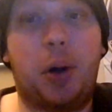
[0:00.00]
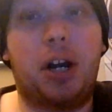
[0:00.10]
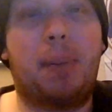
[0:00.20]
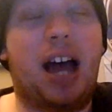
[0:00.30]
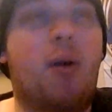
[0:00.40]
going
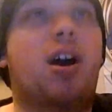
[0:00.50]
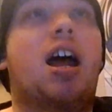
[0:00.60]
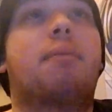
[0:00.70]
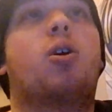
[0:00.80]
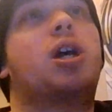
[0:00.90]
to buy one.
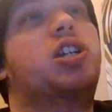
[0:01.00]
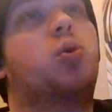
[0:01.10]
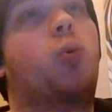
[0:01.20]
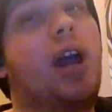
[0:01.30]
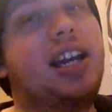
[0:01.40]
I'm going to
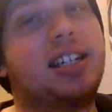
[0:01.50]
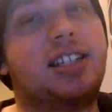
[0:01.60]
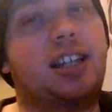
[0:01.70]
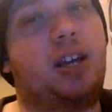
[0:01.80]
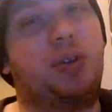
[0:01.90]
wait
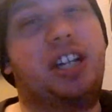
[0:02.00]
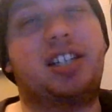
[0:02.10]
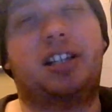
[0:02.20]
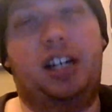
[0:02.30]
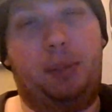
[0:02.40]
until they release
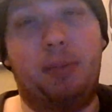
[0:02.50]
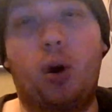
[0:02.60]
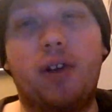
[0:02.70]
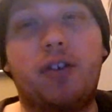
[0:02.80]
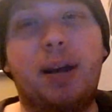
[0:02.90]
a little bit
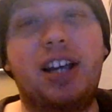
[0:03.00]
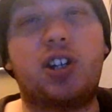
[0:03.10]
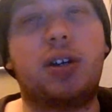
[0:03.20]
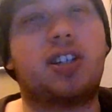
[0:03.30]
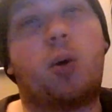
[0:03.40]
more
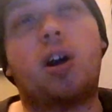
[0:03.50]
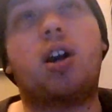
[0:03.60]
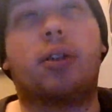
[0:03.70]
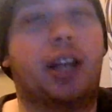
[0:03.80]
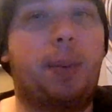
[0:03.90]
information, because I want to
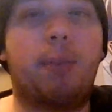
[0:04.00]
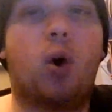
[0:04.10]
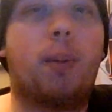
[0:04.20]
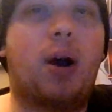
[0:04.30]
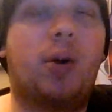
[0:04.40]
know a little bit
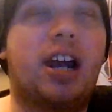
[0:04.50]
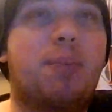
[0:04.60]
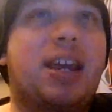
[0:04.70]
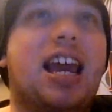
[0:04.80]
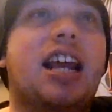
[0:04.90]
more about what I'd
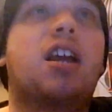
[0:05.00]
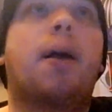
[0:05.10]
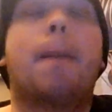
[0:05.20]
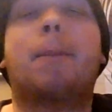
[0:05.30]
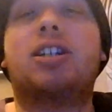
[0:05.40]
be getting,
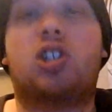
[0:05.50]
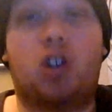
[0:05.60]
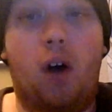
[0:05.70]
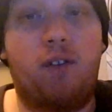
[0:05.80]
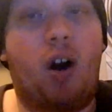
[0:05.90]
but
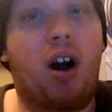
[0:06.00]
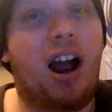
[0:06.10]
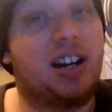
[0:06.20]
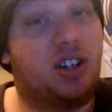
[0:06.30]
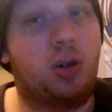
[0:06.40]
so far
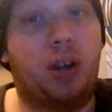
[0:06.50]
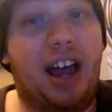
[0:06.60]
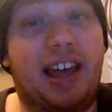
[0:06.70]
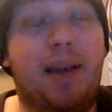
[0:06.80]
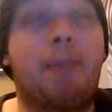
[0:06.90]
I do
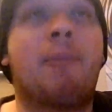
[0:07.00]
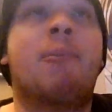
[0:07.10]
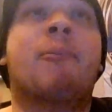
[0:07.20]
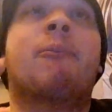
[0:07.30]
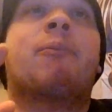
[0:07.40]
like it.
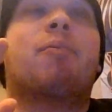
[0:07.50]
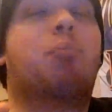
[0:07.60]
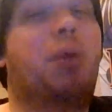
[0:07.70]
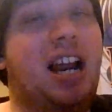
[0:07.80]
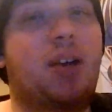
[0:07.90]

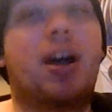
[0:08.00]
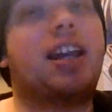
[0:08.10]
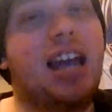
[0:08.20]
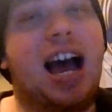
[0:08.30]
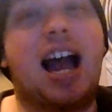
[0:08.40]
But anyway,
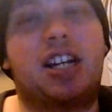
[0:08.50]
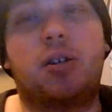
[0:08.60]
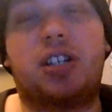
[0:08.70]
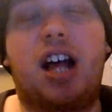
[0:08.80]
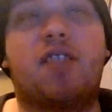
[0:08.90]
yeah, I do
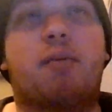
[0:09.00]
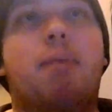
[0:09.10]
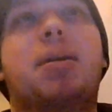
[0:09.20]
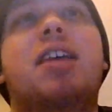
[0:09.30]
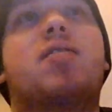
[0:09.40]
still have my
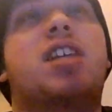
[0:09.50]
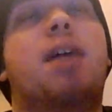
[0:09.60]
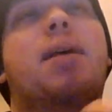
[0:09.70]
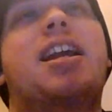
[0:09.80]
beefs. And my